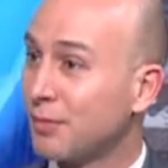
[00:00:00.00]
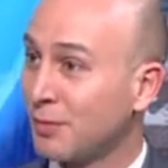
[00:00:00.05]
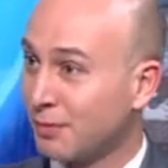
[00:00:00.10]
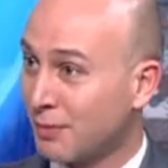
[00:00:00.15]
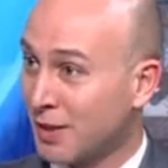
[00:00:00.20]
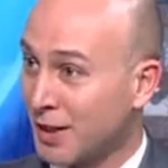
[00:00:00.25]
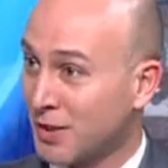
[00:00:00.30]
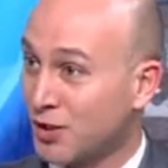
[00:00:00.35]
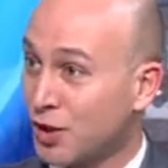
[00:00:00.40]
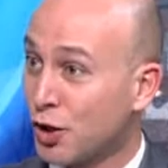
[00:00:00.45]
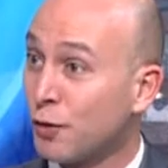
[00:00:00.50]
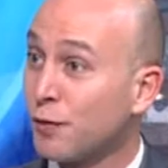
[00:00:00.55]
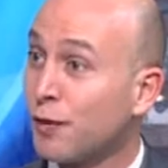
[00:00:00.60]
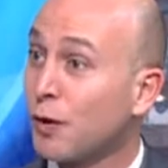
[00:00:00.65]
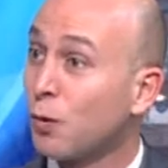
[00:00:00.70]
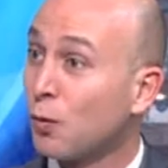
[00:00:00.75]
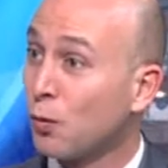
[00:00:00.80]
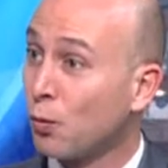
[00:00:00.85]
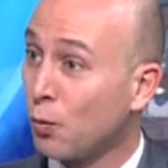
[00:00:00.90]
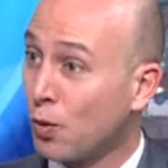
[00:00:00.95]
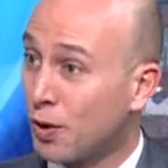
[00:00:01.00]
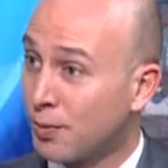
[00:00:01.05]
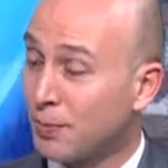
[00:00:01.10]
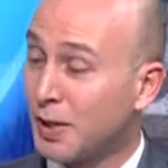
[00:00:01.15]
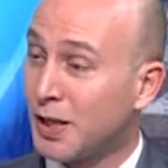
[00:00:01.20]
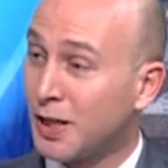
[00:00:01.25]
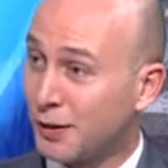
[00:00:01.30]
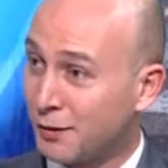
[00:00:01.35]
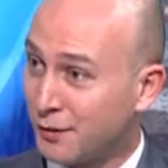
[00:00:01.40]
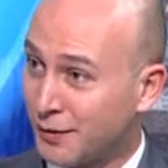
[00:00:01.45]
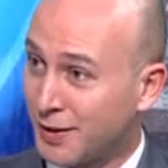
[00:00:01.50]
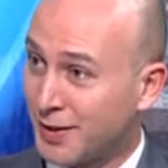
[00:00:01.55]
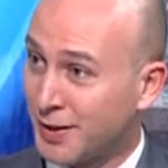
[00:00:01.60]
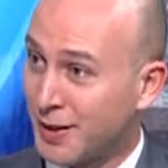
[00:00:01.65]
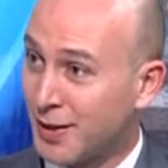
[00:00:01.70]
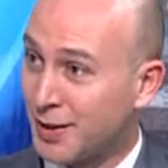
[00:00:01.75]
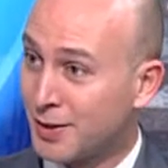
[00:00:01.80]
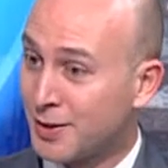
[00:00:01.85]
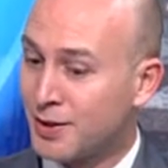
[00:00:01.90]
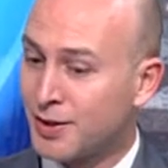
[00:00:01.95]
That's over 1 million
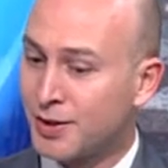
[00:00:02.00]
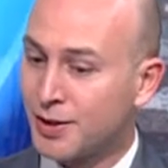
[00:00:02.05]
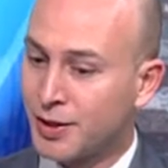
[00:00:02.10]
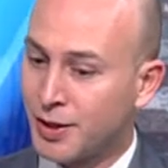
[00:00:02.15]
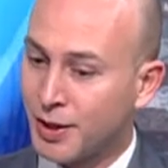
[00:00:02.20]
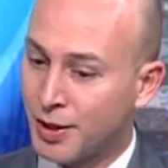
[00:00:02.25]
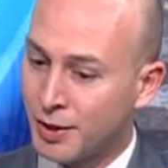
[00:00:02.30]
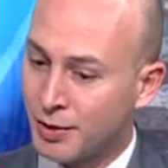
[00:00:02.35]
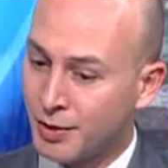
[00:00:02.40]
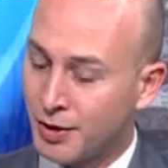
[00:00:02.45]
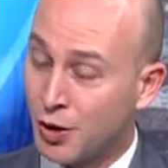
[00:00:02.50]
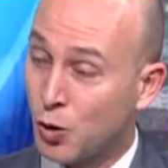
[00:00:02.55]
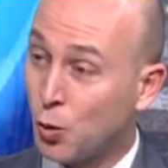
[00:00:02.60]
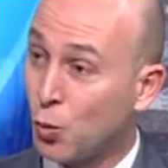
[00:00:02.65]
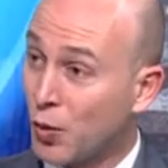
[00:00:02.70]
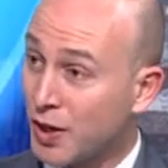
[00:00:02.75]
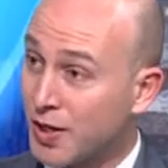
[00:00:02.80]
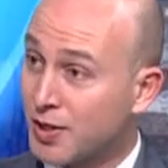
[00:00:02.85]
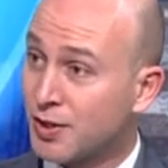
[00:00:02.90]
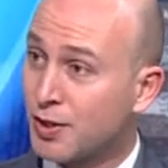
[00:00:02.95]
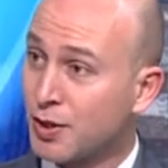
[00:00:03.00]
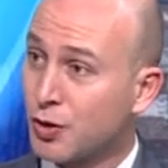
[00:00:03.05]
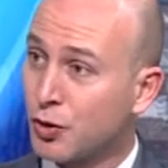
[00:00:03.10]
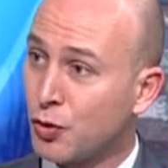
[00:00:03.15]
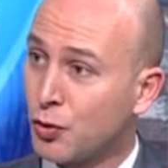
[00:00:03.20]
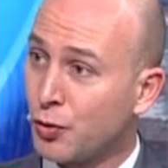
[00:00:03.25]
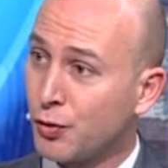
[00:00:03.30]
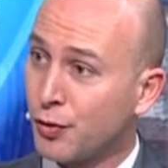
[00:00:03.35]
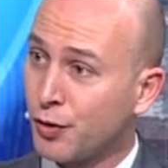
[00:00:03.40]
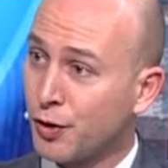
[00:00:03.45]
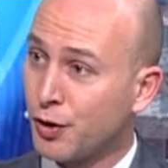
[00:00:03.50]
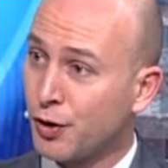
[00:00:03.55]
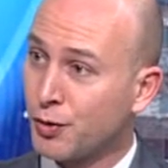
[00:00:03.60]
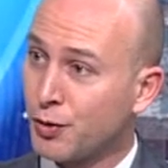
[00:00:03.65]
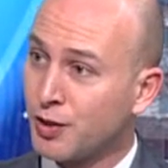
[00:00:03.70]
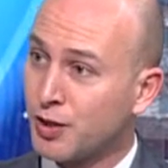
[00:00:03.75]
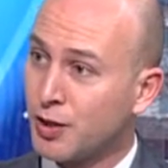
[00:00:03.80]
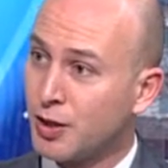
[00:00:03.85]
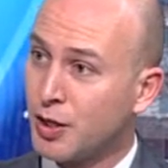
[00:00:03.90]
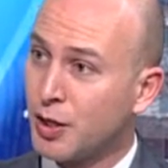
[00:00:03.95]
fidans near the western north
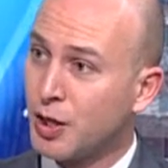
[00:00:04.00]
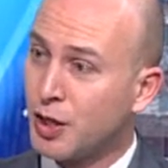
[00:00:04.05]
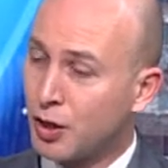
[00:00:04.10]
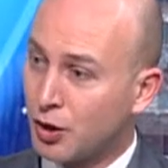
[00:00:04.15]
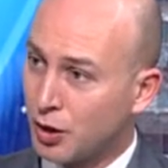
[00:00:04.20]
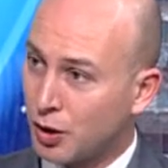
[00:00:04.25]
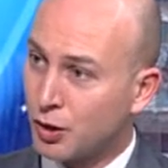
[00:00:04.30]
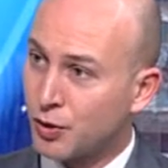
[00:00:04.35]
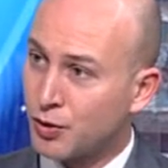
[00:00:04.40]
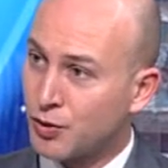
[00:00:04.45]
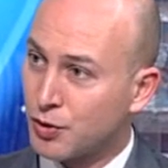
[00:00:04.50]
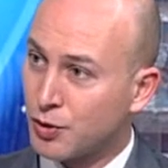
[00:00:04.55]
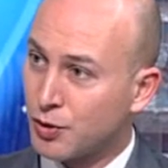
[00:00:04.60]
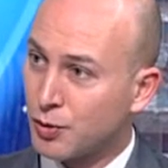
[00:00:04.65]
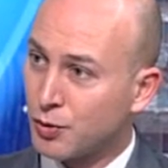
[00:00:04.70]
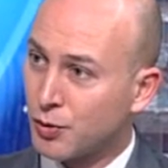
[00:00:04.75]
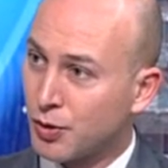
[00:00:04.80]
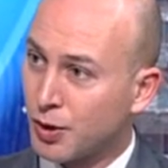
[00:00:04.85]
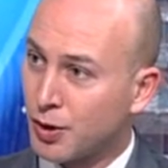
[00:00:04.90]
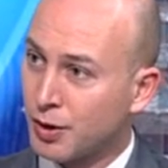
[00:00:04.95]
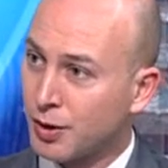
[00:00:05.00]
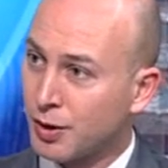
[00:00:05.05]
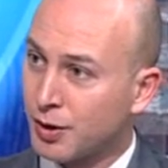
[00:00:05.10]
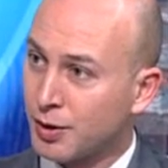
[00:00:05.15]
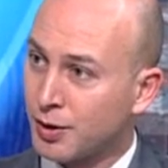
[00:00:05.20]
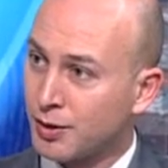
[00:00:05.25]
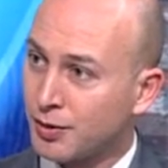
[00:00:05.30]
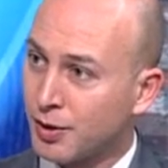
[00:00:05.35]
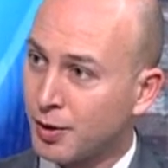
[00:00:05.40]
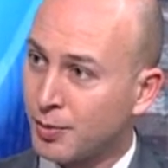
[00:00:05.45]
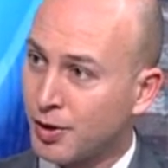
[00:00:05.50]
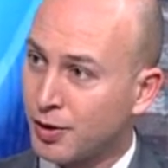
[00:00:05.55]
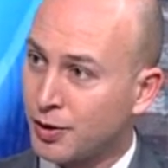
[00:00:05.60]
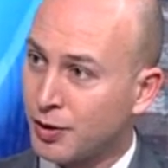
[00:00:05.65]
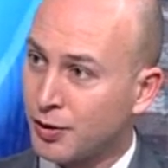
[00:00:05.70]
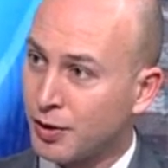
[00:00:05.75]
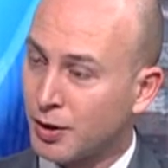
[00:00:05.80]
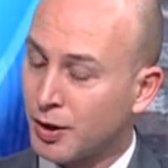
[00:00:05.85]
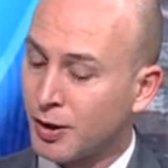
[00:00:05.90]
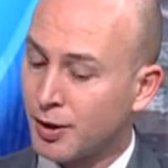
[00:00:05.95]
coast, close to the Daba
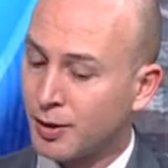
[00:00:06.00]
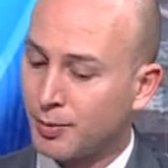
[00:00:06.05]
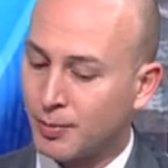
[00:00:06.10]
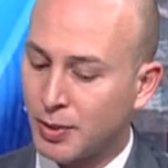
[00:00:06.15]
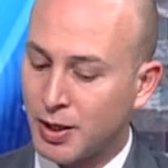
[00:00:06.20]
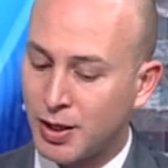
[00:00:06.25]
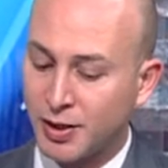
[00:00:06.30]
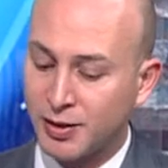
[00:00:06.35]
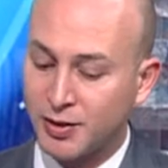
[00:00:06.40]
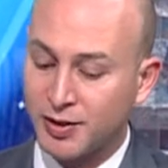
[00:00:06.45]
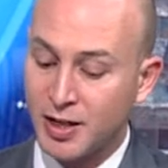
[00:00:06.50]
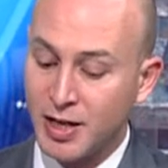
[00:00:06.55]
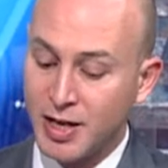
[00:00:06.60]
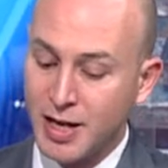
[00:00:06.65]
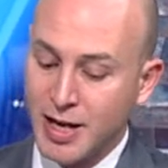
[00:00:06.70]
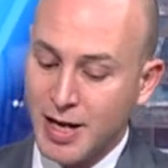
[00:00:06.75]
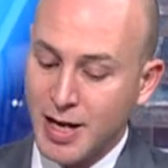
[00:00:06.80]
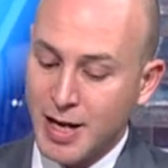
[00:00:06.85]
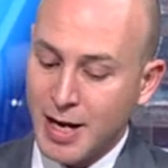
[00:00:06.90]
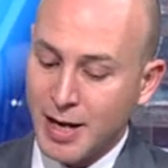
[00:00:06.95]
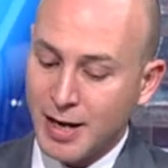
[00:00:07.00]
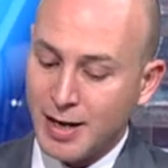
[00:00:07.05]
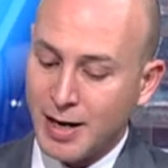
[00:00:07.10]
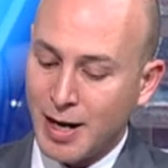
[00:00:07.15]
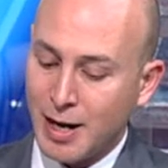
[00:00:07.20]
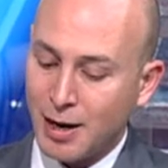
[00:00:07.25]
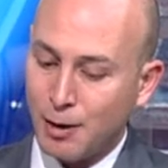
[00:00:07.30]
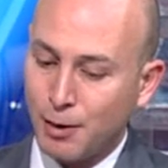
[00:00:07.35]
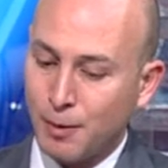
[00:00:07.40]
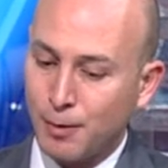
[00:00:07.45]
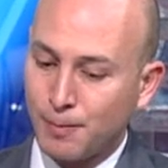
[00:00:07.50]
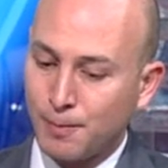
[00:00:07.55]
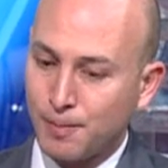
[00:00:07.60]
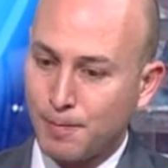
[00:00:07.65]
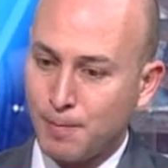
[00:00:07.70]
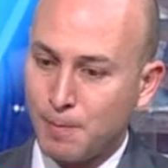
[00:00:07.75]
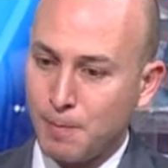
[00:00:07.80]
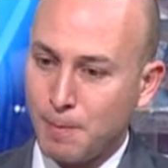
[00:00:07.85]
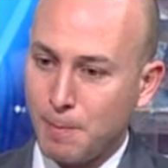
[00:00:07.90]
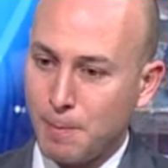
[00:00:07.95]
nuclear plant. Now,
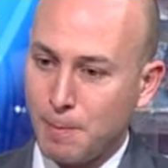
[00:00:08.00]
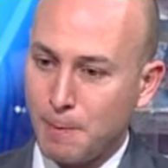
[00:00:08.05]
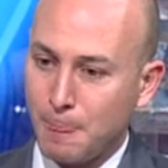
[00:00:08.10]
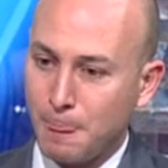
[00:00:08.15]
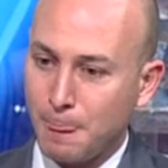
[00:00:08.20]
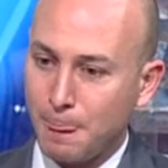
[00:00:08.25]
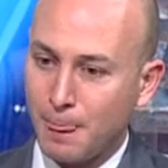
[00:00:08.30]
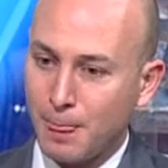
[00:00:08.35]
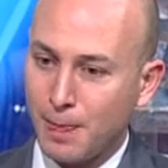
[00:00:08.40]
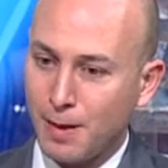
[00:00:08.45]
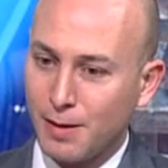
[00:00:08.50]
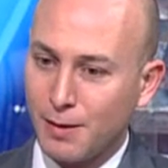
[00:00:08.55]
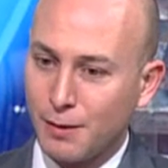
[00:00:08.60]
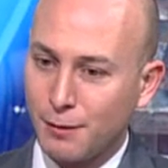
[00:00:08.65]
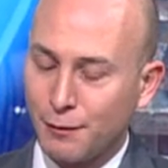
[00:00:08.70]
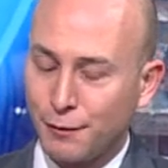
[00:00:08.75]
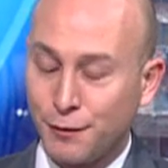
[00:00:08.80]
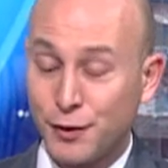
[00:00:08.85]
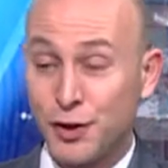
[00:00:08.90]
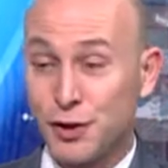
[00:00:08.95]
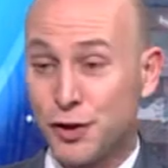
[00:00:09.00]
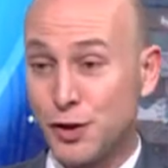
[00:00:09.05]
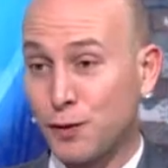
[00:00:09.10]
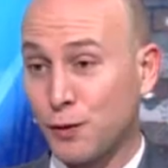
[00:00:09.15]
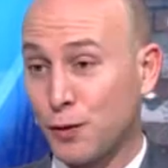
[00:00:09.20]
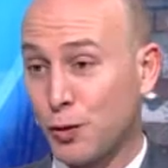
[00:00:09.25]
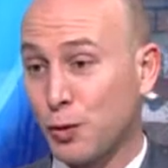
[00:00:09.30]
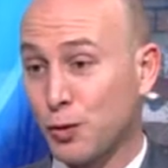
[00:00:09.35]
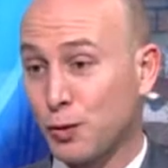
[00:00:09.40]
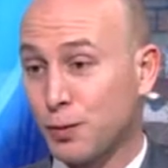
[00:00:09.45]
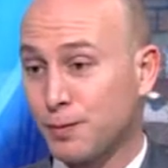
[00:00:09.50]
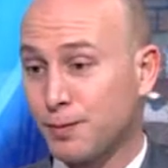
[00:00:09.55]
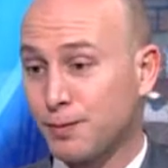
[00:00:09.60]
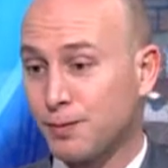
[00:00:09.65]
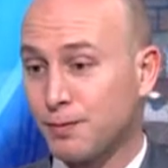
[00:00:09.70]
first of all,